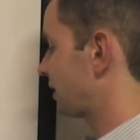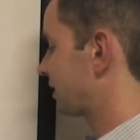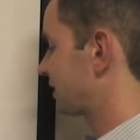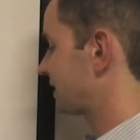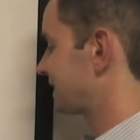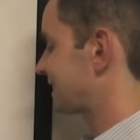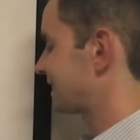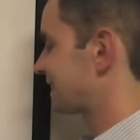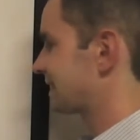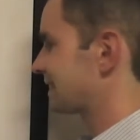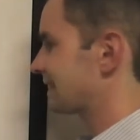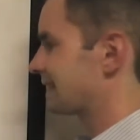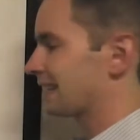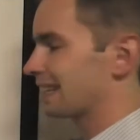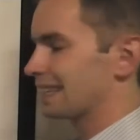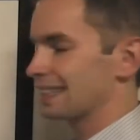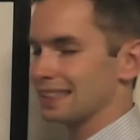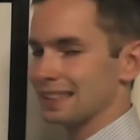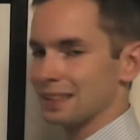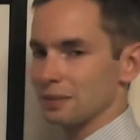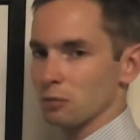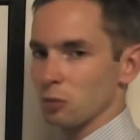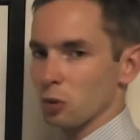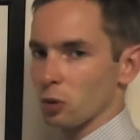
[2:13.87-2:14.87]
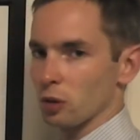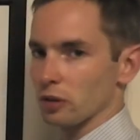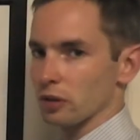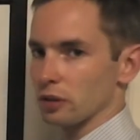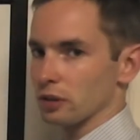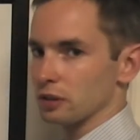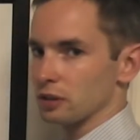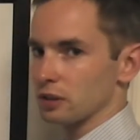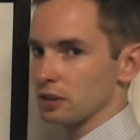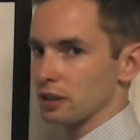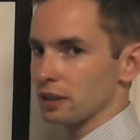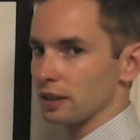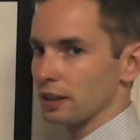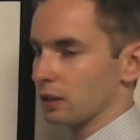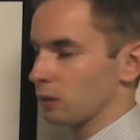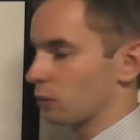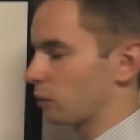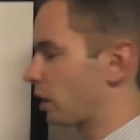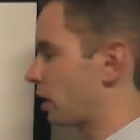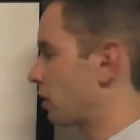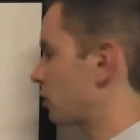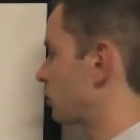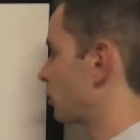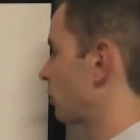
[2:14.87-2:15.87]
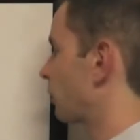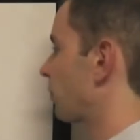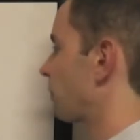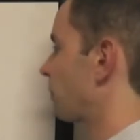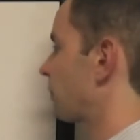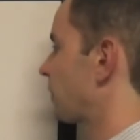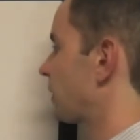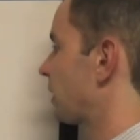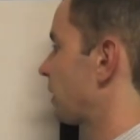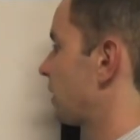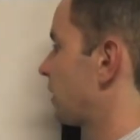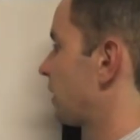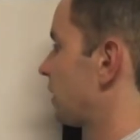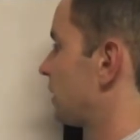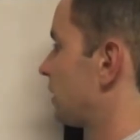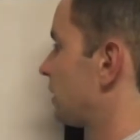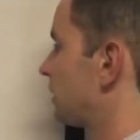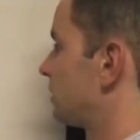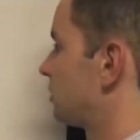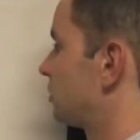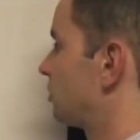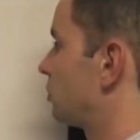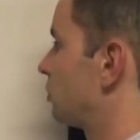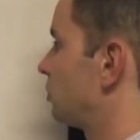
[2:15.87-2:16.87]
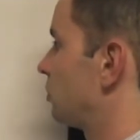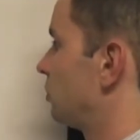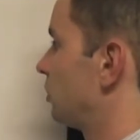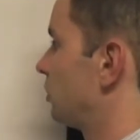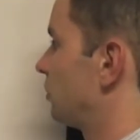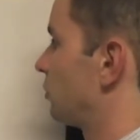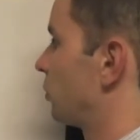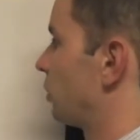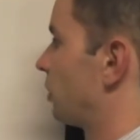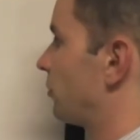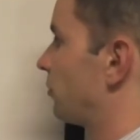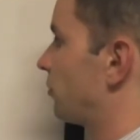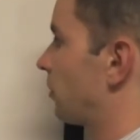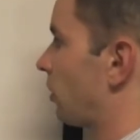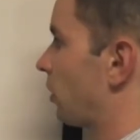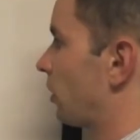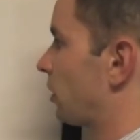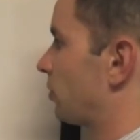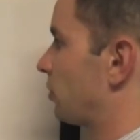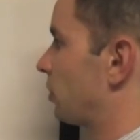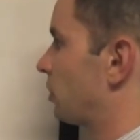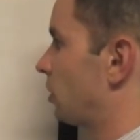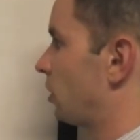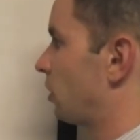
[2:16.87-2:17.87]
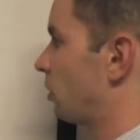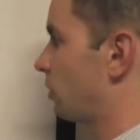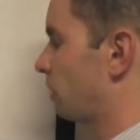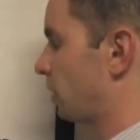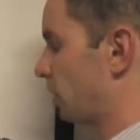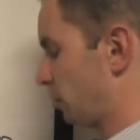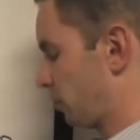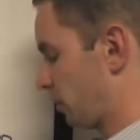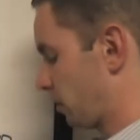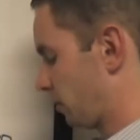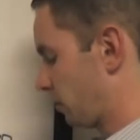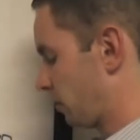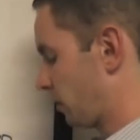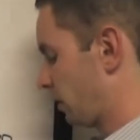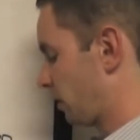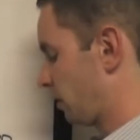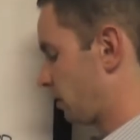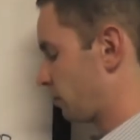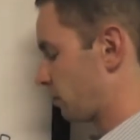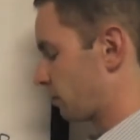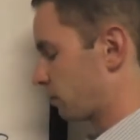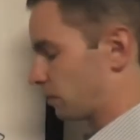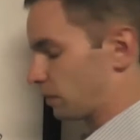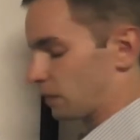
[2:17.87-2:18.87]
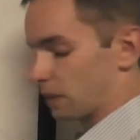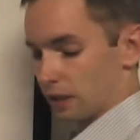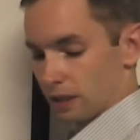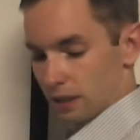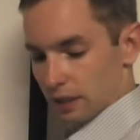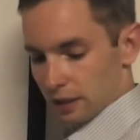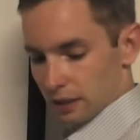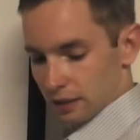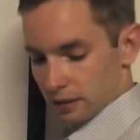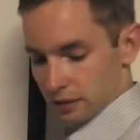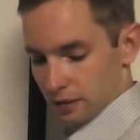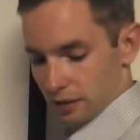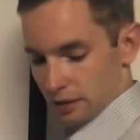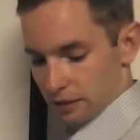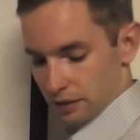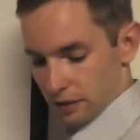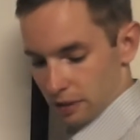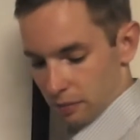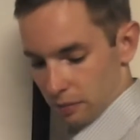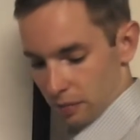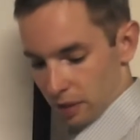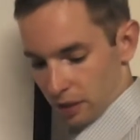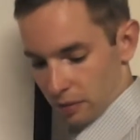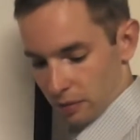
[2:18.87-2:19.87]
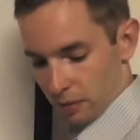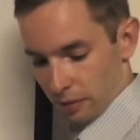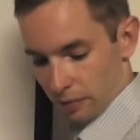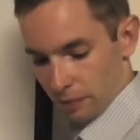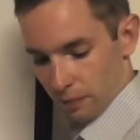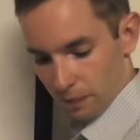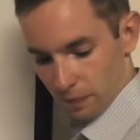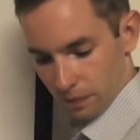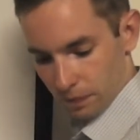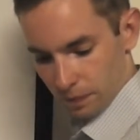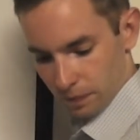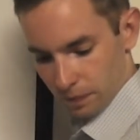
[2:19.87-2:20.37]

That's slightly more than she can wager to avoid falling below him if he does the minimum.